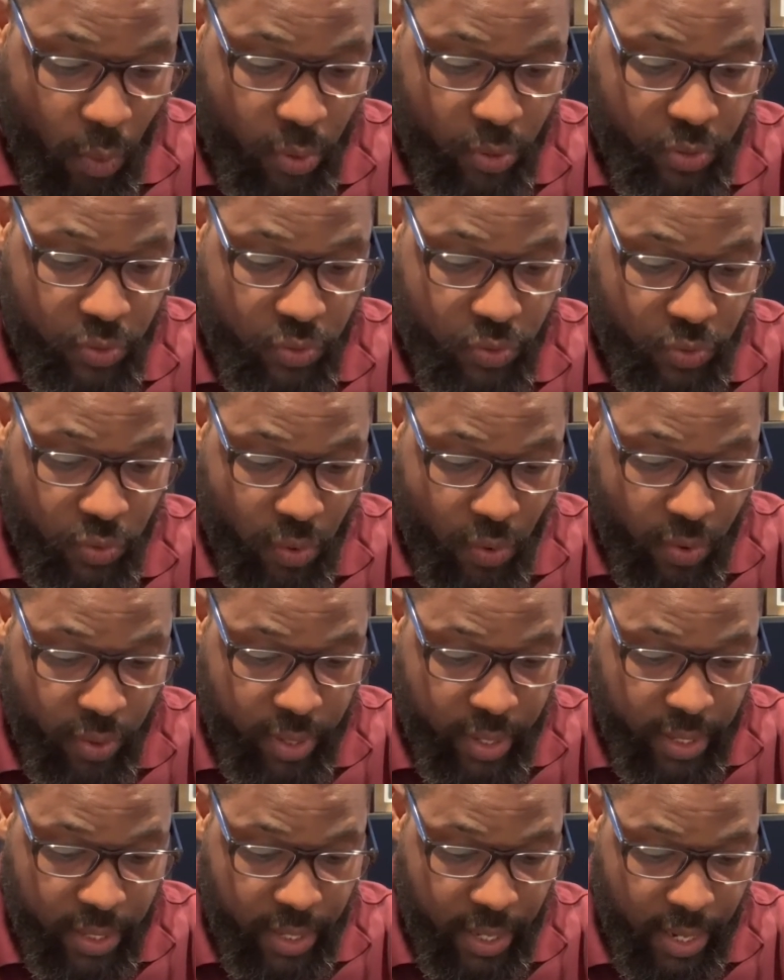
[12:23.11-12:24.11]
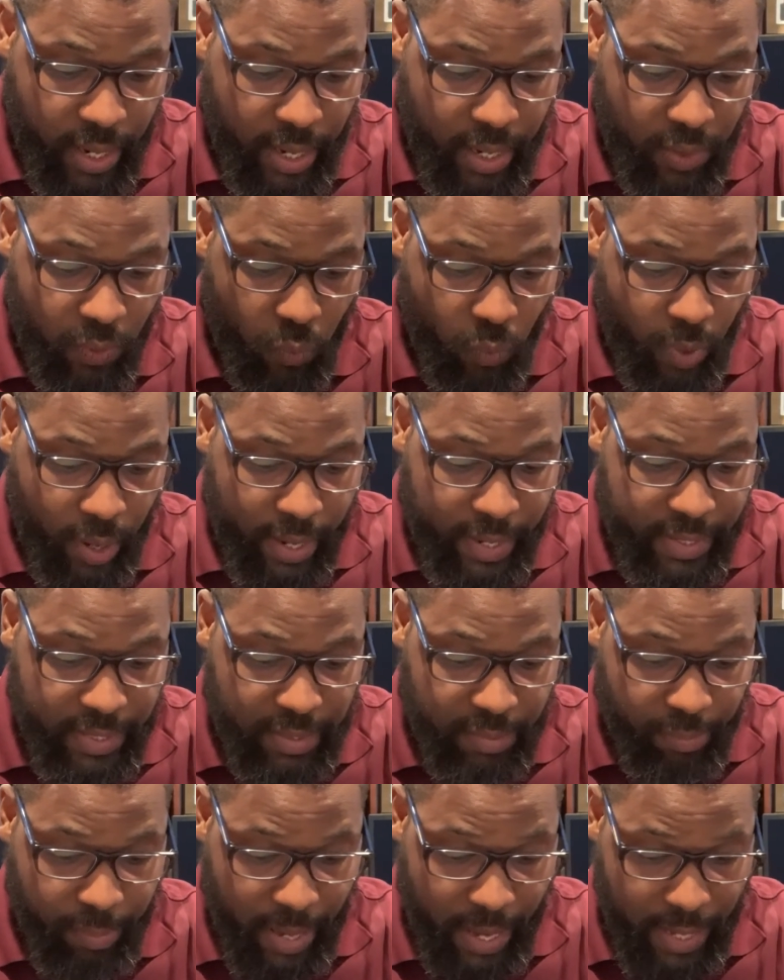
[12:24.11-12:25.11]
discerning and wise
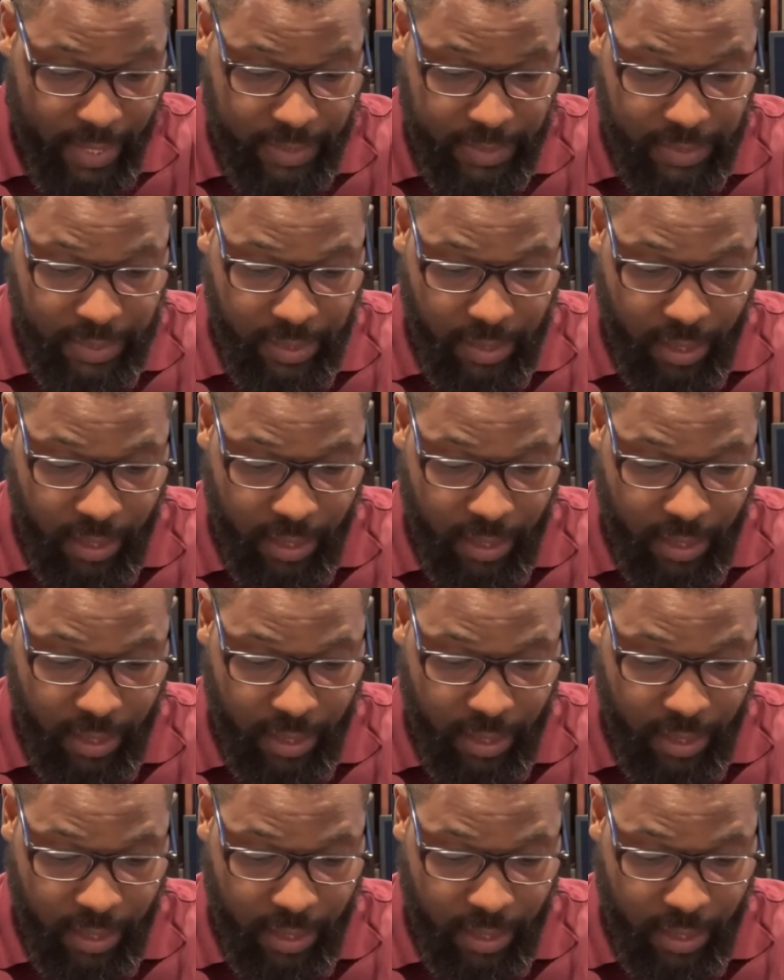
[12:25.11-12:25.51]
man